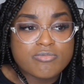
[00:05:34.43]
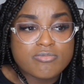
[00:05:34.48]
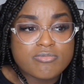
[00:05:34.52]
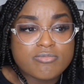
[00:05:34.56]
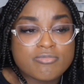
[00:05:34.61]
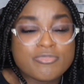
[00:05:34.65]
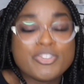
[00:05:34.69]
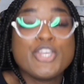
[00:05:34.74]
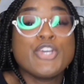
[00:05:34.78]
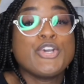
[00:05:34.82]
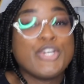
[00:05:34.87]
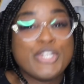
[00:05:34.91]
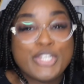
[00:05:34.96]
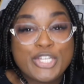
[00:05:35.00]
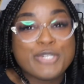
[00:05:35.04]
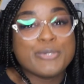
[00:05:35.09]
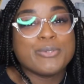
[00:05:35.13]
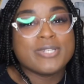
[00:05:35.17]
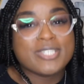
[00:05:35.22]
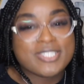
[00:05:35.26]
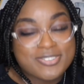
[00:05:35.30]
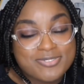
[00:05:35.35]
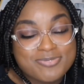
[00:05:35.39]
you can do
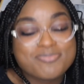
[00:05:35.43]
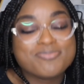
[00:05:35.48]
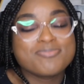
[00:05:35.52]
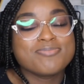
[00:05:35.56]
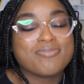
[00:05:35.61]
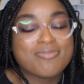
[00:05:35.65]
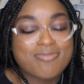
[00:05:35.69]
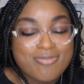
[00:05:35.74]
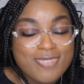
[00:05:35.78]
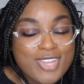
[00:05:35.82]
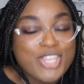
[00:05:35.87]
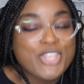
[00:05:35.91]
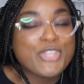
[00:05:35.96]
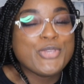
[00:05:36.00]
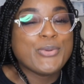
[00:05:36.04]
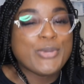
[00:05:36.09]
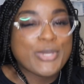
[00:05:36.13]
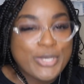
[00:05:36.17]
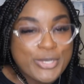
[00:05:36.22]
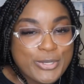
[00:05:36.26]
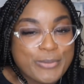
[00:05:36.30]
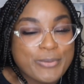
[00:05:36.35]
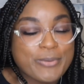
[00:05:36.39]
it. You
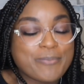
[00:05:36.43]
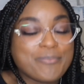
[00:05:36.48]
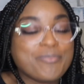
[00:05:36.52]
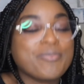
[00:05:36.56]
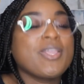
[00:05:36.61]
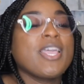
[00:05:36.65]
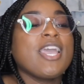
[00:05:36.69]
can do it.